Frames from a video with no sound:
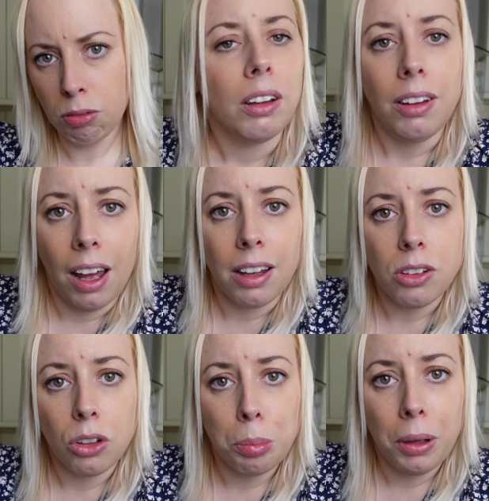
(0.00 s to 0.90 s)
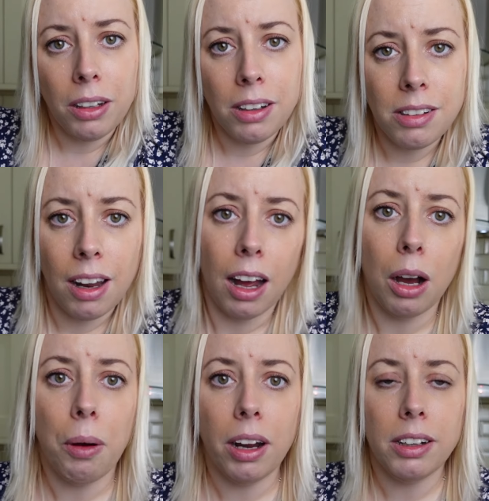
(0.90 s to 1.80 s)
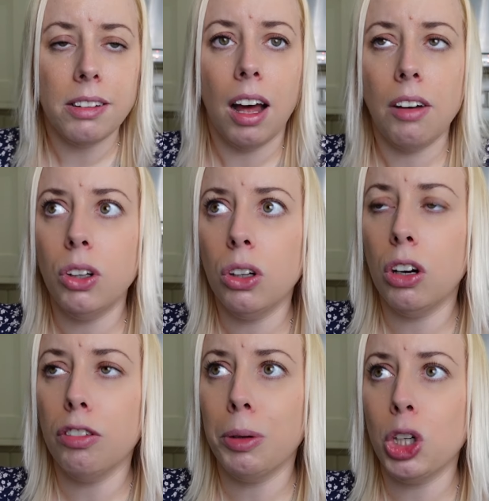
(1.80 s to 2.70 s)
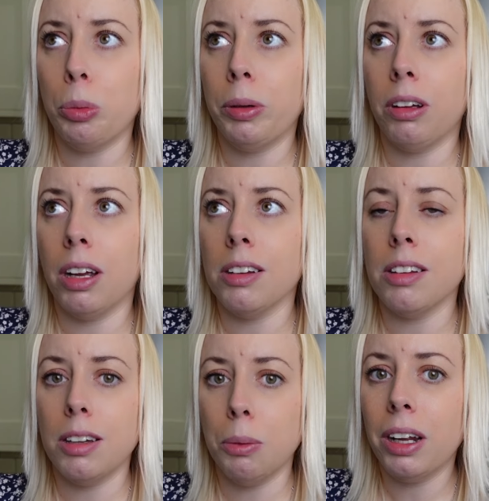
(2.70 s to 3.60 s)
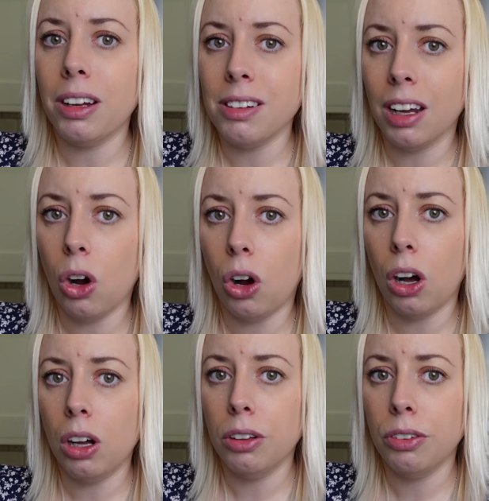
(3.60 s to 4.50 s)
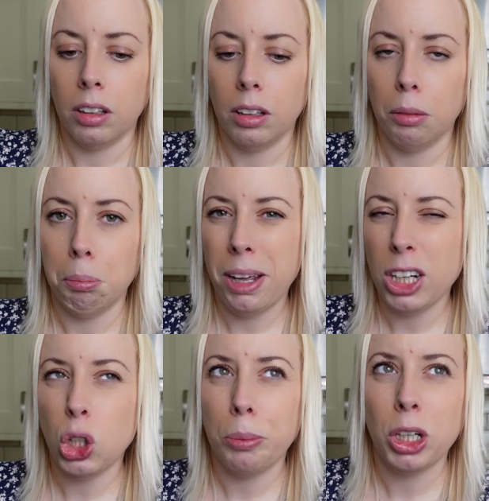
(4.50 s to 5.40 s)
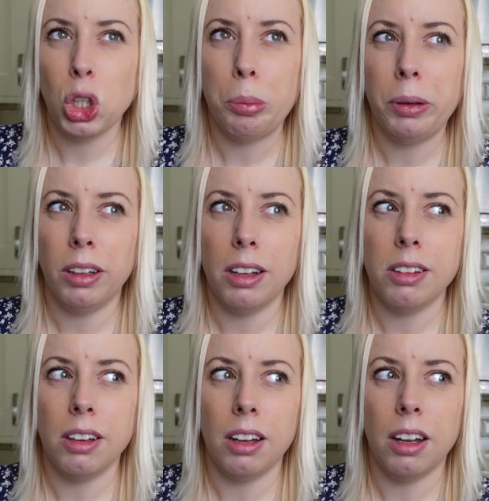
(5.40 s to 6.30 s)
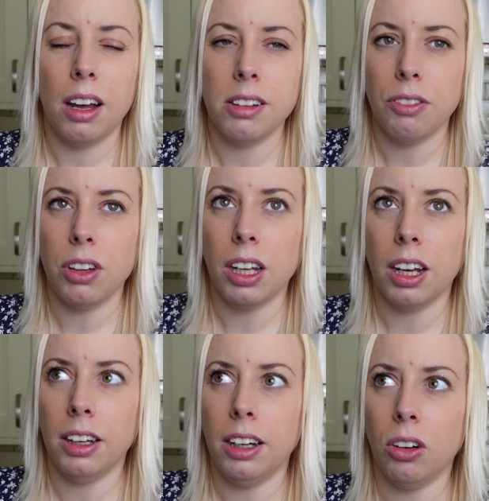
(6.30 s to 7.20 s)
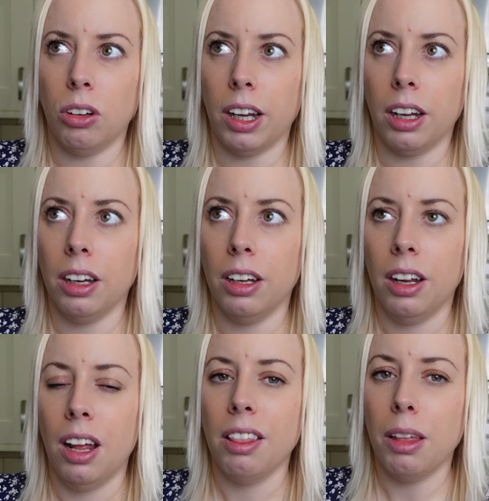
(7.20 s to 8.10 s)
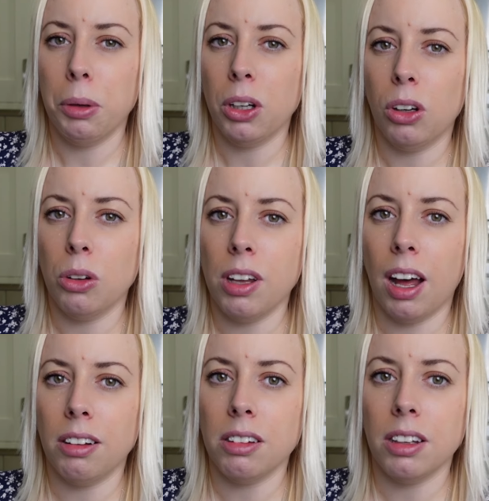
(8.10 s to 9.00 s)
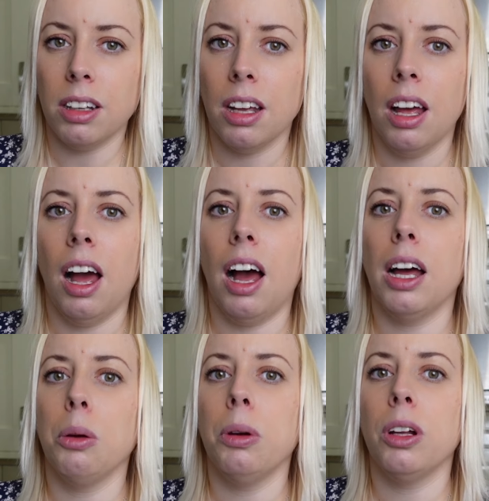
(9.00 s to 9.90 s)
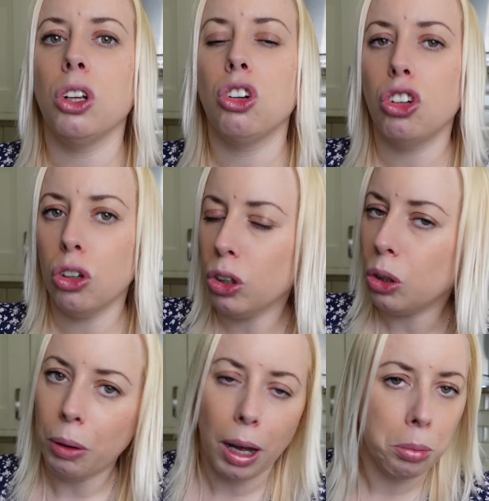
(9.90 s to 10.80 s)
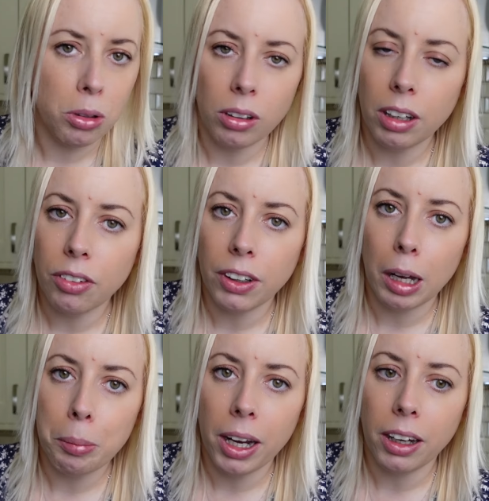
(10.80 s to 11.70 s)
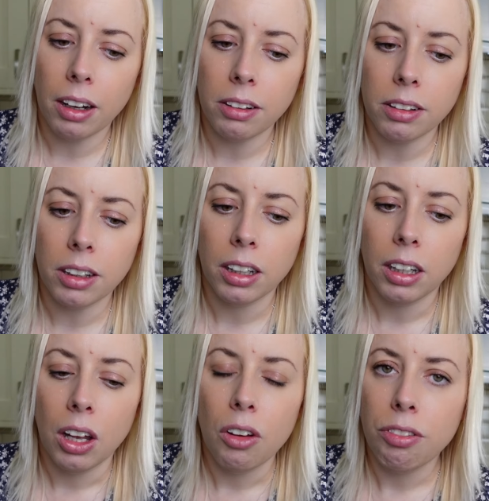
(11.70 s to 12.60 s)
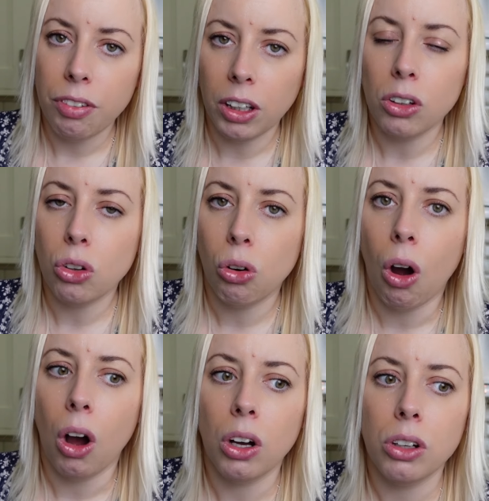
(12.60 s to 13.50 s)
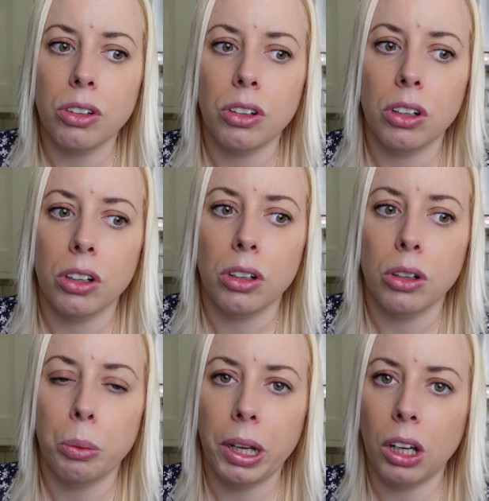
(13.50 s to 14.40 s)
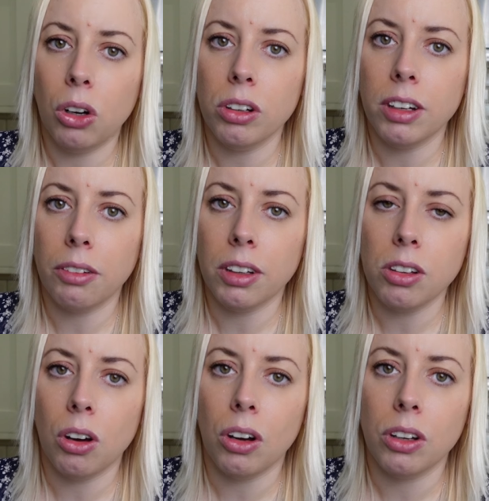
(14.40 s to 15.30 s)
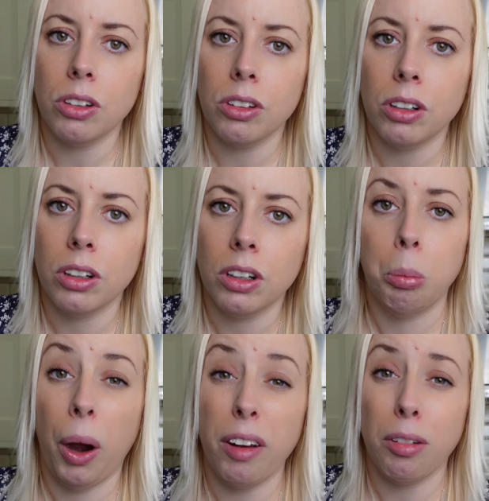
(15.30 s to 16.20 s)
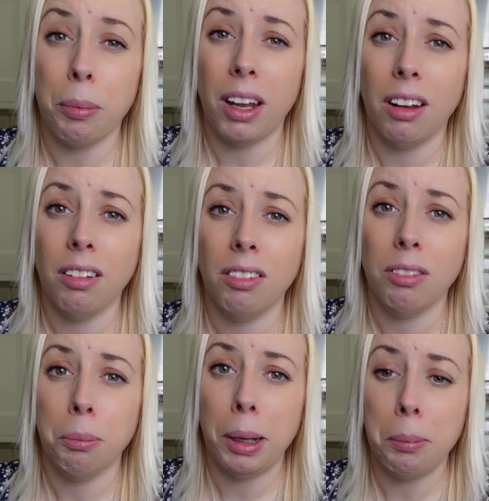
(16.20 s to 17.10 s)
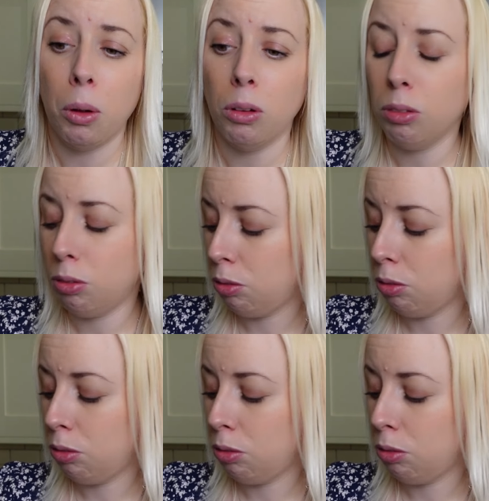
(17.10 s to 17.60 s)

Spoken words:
Yeah, so the plan is now I need to have a look over my shopping list, see what I can tick off, make sure my shopping list has everything I need on it. Then we're going to go to Aldi. I will show you absolutely everything I buy at Aldi. Fingers crossed we can cut down this cost. Pray for me, people.